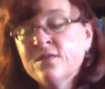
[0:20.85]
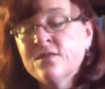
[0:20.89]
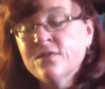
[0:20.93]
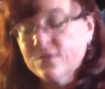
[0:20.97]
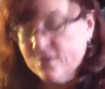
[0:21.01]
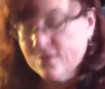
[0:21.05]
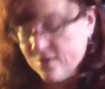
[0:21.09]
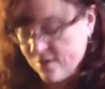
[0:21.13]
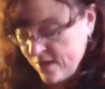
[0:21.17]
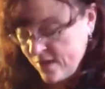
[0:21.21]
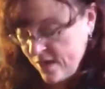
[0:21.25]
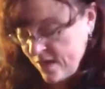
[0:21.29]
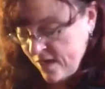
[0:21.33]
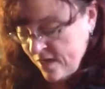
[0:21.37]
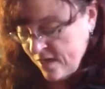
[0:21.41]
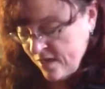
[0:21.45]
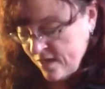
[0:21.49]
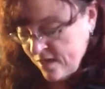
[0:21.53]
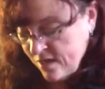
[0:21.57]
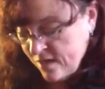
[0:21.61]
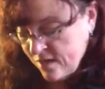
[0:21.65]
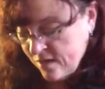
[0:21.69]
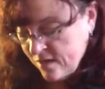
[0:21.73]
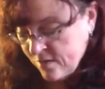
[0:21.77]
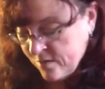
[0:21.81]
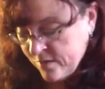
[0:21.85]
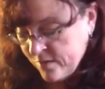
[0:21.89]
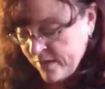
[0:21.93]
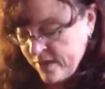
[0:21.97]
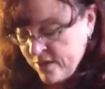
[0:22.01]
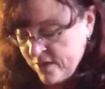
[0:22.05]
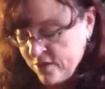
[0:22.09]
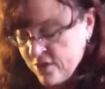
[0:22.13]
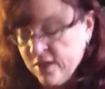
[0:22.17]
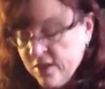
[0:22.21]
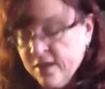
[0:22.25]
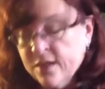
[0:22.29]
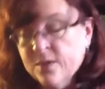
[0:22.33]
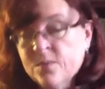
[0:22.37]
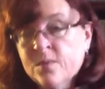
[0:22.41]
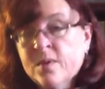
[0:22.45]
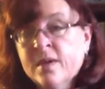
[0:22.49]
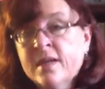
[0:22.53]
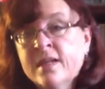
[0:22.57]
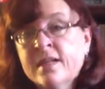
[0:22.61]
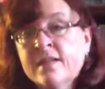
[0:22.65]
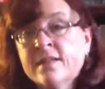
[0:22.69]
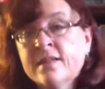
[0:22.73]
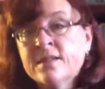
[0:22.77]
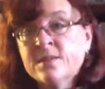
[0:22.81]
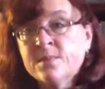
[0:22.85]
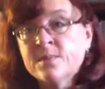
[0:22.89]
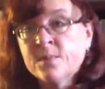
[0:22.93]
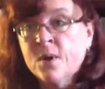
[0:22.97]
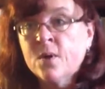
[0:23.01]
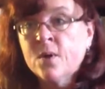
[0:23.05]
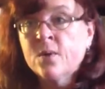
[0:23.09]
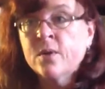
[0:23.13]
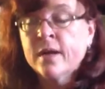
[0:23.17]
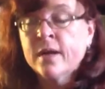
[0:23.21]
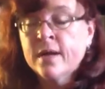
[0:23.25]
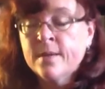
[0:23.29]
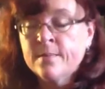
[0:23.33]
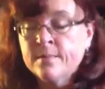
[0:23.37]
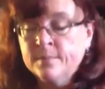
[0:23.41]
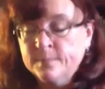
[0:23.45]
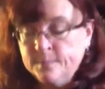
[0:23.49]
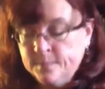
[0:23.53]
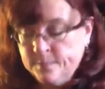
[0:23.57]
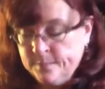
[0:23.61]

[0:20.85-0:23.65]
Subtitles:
for arranging and running this program.